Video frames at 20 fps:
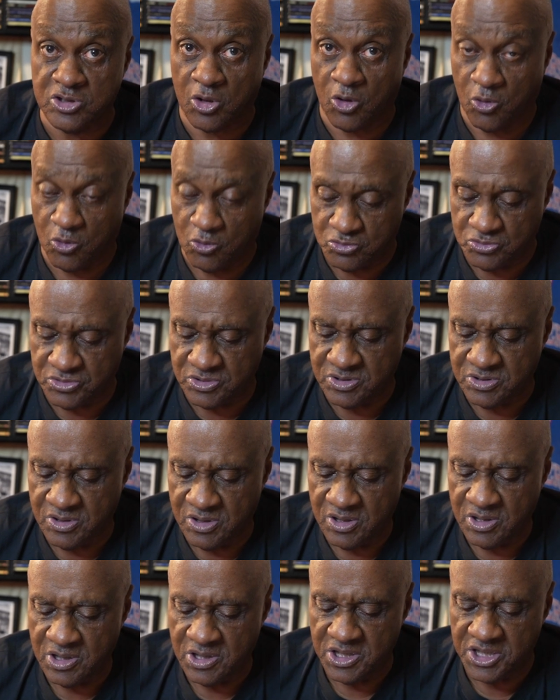loan
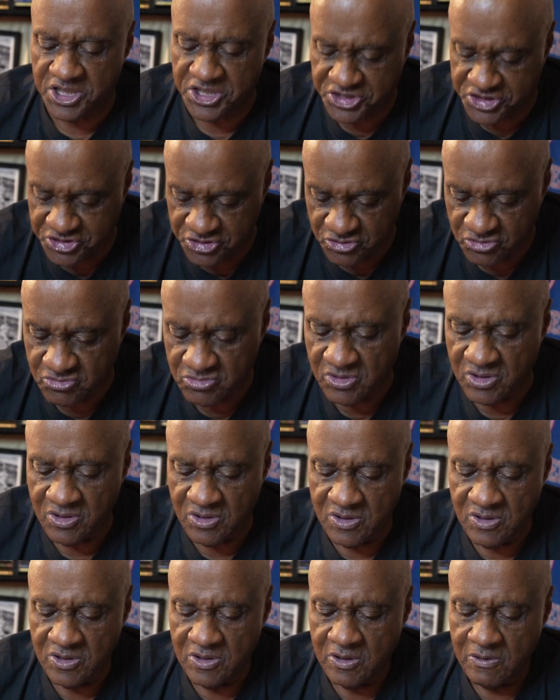issue.
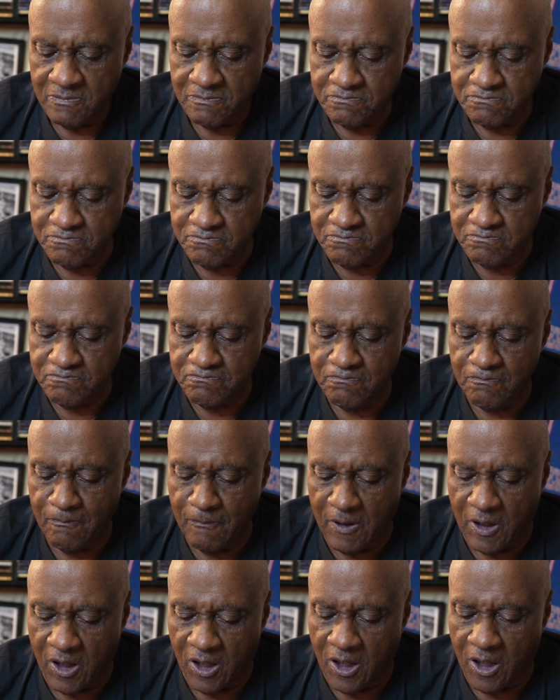
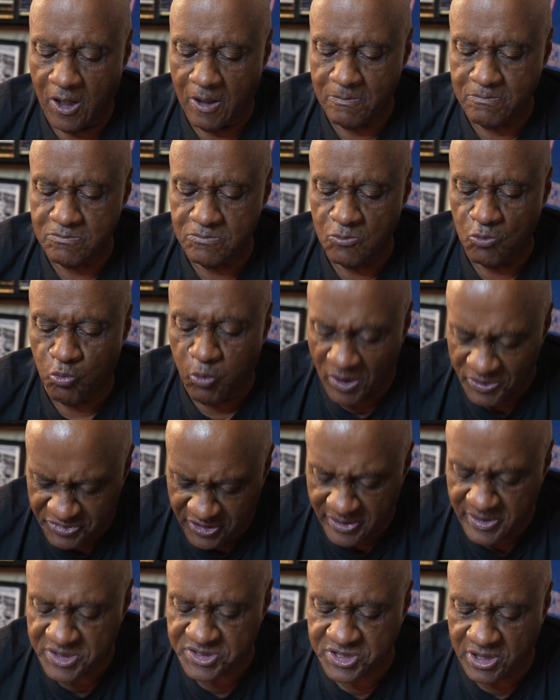One
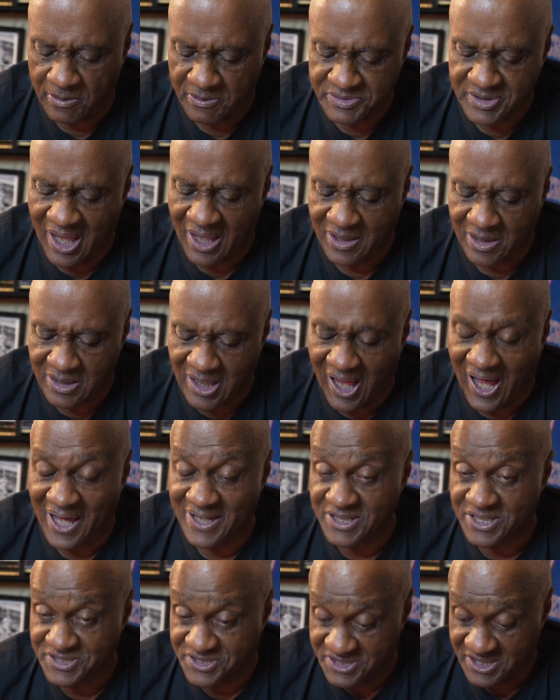thing that's coming down the
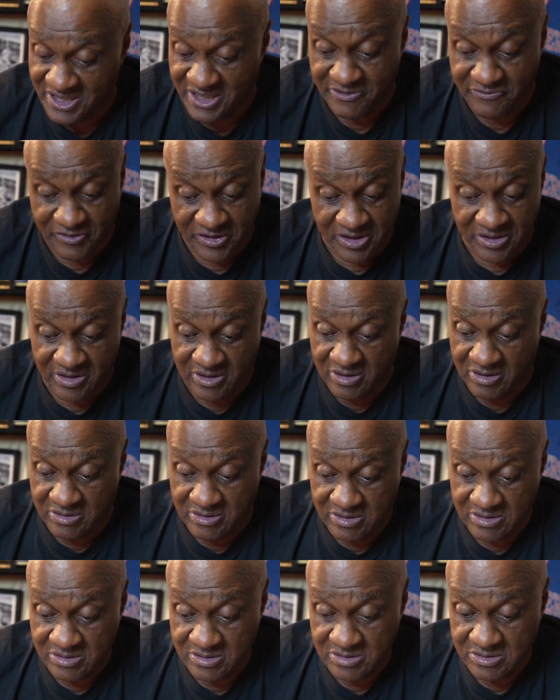line is even
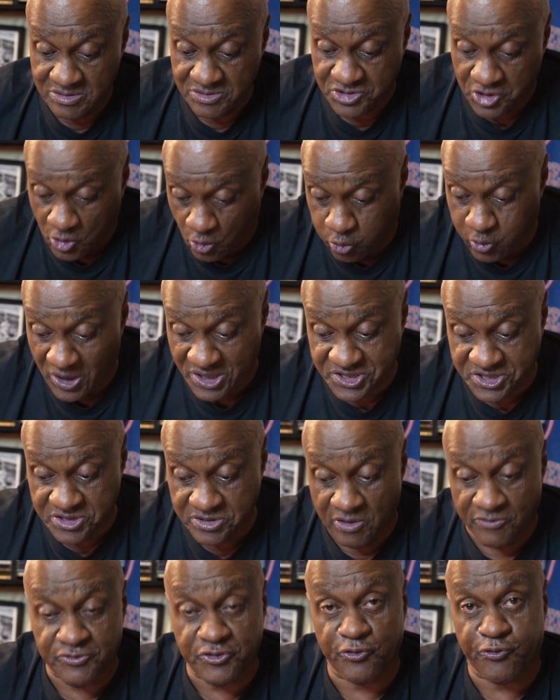the question
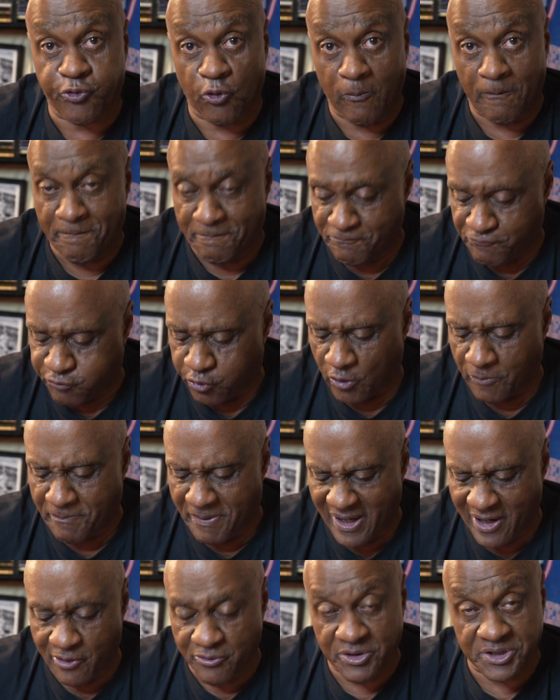of the
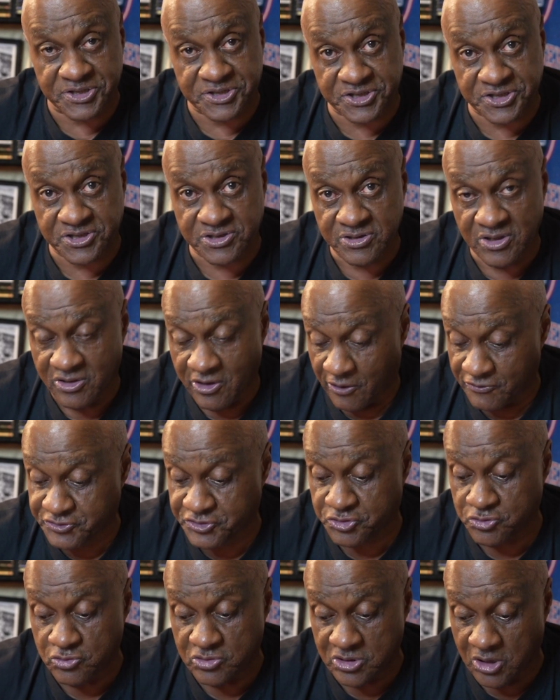forbearance of
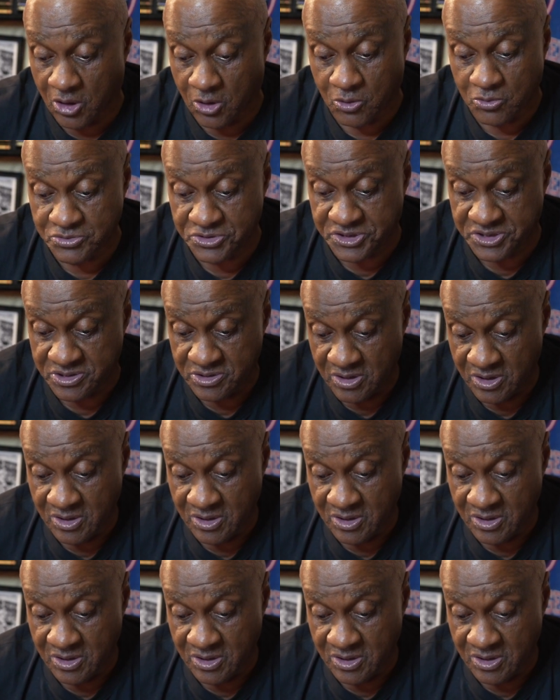student loans